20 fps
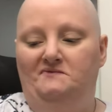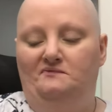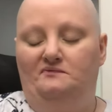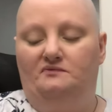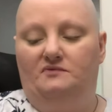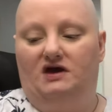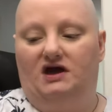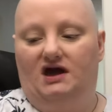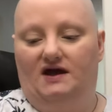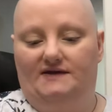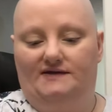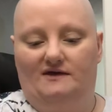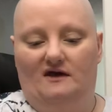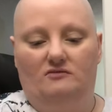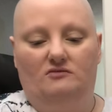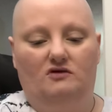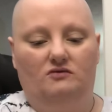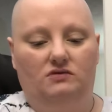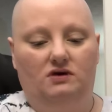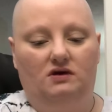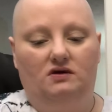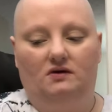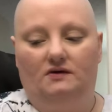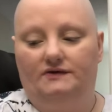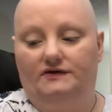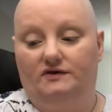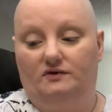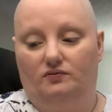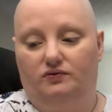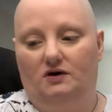Because I'm
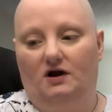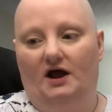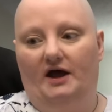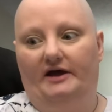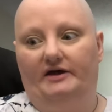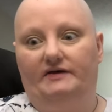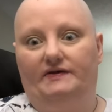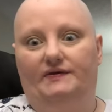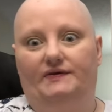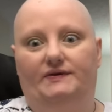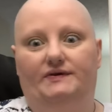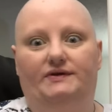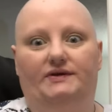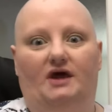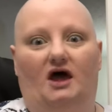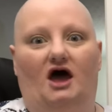immunosuppressed,